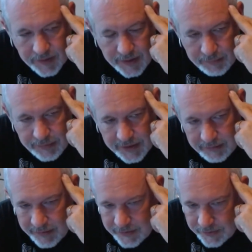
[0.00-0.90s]
And I'm thinking to
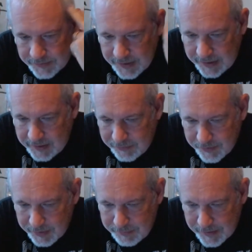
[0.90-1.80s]
myself, that's kind of how I
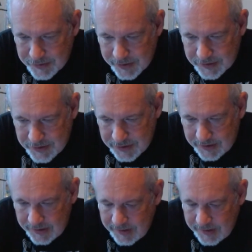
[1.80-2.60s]
felt about Shang-Chi.